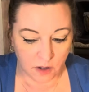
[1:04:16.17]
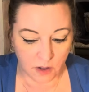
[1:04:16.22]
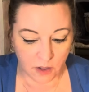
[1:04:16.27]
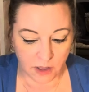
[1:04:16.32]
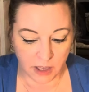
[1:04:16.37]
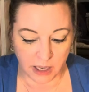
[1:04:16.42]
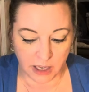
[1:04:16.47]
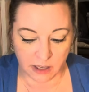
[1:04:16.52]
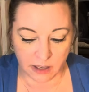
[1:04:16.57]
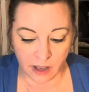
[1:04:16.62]

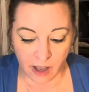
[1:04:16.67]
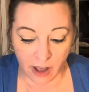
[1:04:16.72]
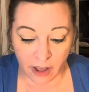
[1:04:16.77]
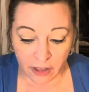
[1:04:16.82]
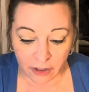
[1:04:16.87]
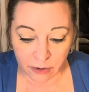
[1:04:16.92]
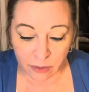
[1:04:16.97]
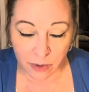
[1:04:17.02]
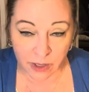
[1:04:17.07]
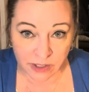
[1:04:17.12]
like
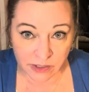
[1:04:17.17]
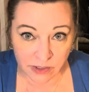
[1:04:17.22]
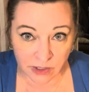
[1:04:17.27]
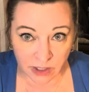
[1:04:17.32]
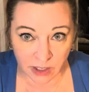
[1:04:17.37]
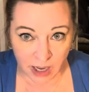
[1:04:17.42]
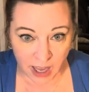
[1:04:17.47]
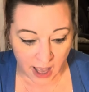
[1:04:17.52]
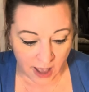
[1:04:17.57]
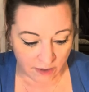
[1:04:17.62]
other ones are
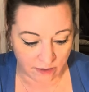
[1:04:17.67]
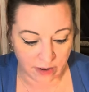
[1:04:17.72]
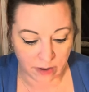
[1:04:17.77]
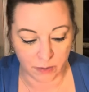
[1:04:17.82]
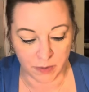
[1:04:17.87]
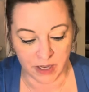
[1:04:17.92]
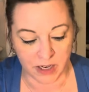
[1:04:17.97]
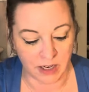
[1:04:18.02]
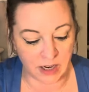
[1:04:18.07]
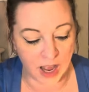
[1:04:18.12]
heavy,
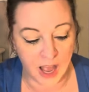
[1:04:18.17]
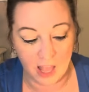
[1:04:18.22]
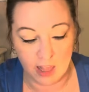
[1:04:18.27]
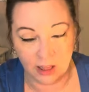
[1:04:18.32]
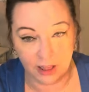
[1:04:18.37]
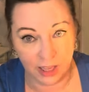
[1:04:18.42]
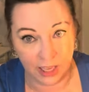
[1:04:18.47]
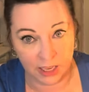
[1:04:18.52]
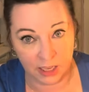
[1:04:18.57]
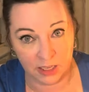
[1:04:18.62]
but not
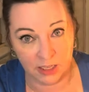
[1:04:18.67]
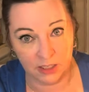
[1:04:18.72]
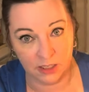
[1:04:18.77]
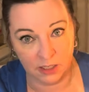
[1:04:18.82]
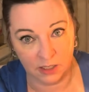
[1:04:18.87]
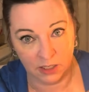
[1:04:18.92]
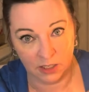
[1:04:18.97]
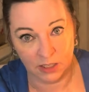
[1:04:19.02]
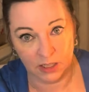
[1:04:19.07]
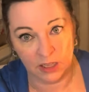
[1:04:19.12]
like
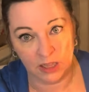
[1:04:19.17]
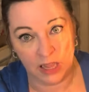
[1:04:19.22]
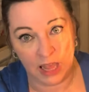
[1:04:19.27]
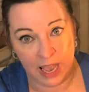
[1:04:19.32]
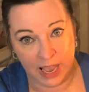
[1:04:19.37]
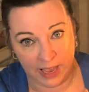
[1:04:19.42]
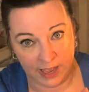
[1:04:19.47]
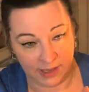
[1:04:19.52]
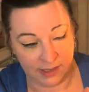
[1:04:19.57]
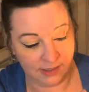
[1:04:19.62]

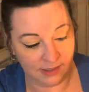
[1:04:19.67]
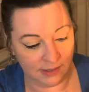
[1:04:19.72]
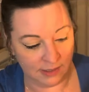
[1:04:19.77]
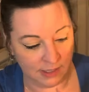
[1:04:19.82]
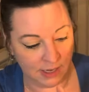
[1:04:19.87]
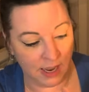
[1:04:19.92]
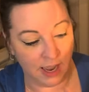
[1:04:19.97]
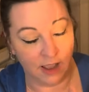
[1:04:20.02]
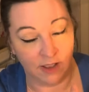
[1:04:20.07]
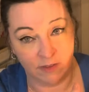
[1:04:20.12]
glass
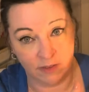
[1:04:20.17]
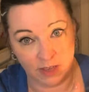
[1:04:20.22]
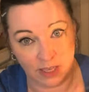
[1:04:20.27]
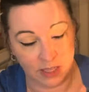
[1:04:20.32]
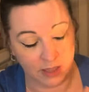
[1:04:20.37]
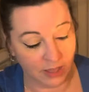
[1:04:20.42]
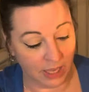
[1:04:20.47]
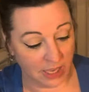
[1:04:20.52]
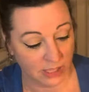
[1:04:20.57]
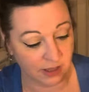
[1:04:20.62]
heavy.
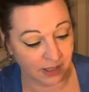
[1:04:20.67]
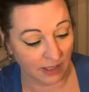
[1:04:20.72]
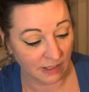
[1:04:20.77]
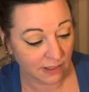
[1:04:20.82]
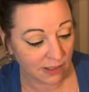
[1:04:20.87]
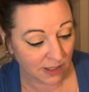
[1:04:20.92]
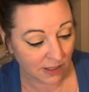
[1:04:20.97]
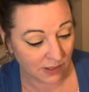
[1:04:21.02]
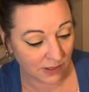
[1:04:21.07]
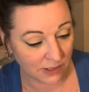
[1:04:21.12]
Like
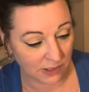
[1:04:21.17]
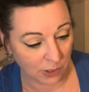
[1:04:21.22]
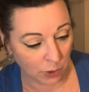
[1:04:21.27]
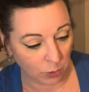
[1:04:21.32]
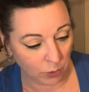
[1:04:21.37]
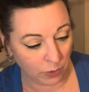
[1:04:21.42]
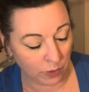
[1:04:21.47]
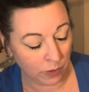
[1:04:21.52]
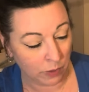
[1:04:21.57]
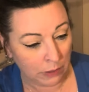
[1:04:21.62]
this is
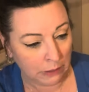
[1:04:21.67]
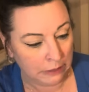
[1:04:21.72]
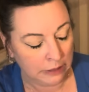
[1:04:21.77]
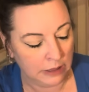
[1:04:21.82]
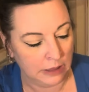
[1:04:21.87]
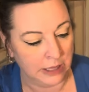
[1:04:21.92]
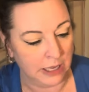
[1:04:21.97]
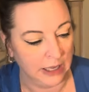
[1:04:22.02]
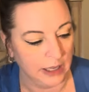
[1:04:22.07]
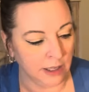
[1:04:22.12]
so
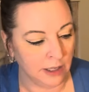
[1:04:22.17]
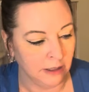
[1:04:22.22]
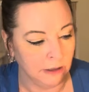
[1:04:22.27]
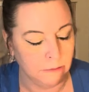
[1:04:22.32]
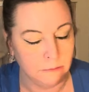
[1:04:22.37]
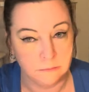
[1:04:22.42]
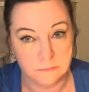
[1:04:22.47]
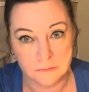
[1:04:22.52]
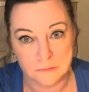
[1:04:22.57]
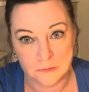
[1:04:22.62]
thick.
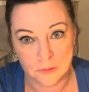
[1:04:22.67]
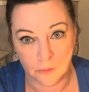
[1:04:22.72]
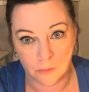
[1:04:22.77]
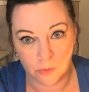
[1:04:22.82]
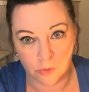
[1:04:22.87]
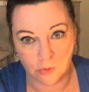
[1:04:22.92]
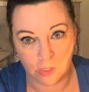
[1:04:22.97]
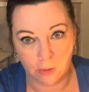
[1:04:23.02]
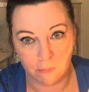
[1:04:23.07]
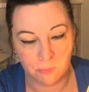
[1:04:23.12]

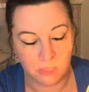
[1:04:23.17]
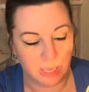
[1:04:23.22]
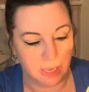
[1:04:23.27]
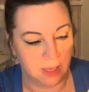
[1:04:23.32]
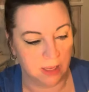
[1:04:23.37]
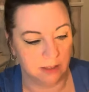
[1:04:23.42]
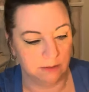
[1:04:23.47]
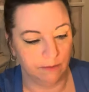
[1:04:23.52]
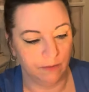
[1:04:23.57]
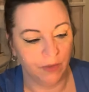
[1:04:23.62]
Almost dropped that.
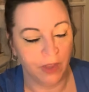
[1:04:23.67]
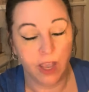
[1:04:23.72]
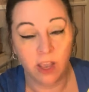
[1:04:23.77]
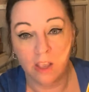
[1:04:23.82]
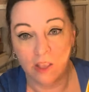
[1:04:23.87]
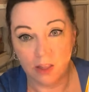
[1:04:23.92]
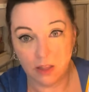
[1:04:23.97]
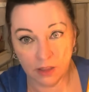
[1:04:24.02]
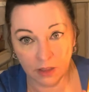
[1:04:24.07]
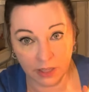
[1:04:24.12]

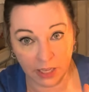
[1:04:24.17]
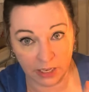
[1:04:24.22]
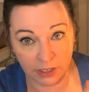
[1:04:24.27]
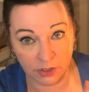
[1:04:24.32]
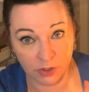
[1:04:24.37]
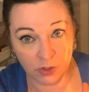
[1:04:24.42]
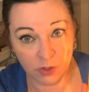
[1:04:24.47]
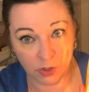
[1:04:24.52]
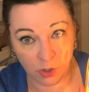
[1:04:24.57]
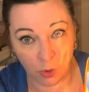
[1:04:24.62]
Like
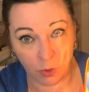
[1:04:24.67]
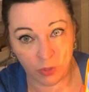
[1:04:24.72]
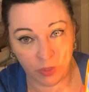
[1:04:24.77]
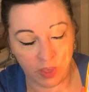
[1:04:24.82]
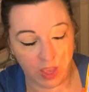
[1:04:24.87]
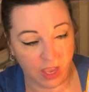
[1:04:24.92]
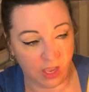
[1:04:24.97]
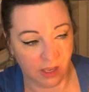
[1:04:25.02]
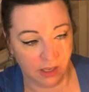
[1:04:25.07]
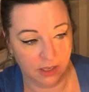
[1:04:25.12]
so
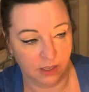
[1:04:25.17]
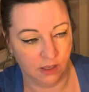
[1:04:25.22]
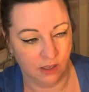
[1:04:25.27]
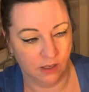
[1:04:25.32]
thick.